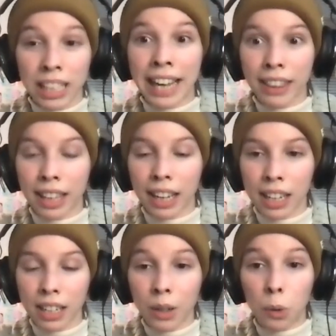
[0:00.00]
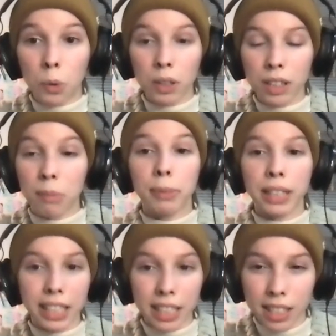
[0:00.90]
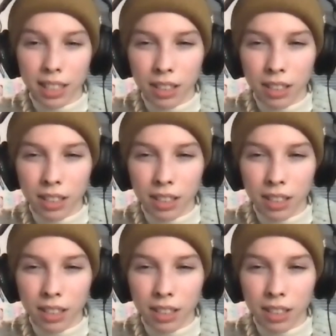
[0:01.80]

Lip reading: get that goal complete.